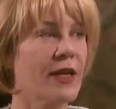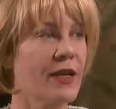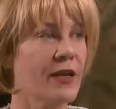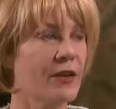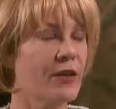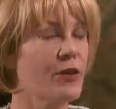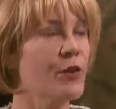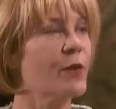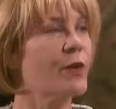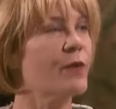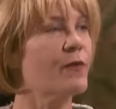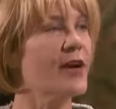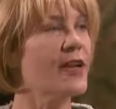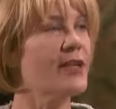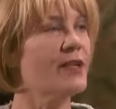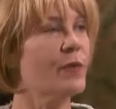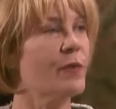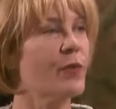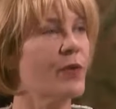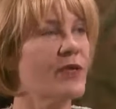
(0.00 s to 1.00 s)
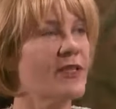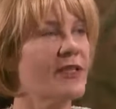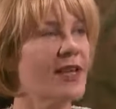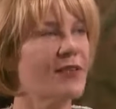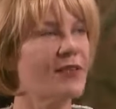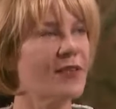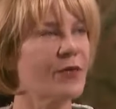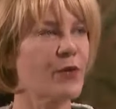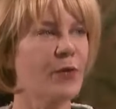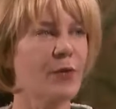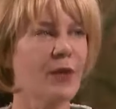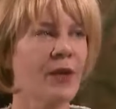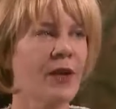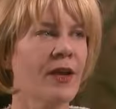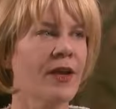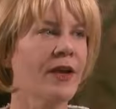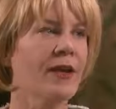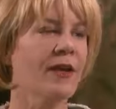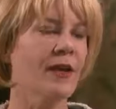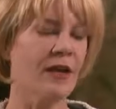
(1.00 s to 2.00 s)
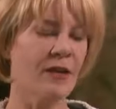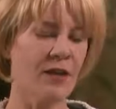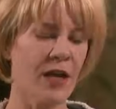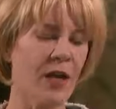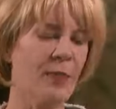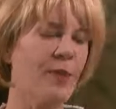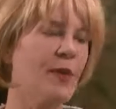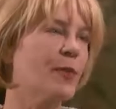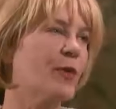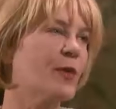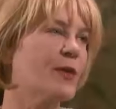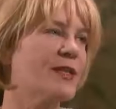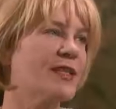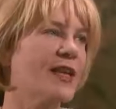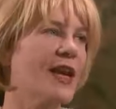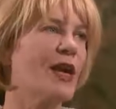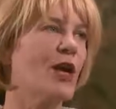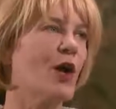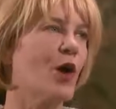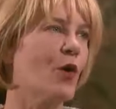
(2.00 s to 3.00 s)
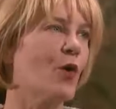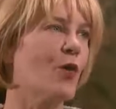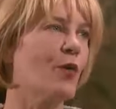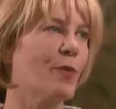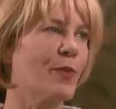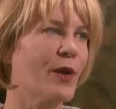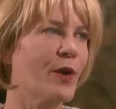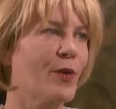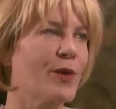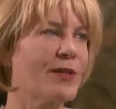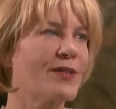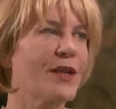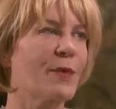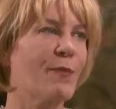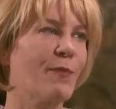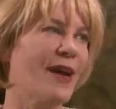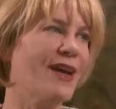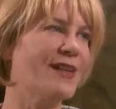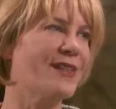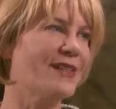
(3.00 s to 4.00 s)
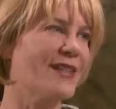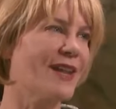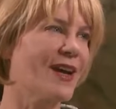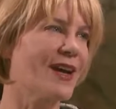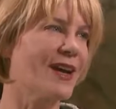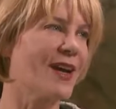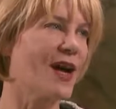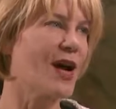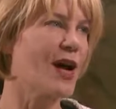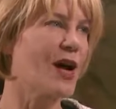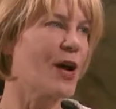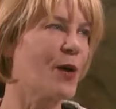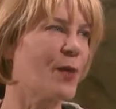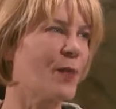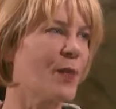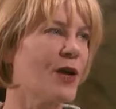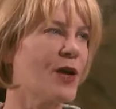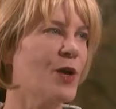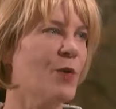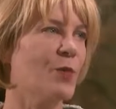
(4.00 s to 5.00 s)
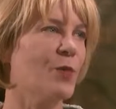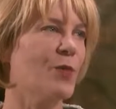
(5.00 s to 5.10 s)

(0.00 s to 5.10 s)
And you were right to point out that there were a lot of people always say, oh, Bitcoin's like pets.com.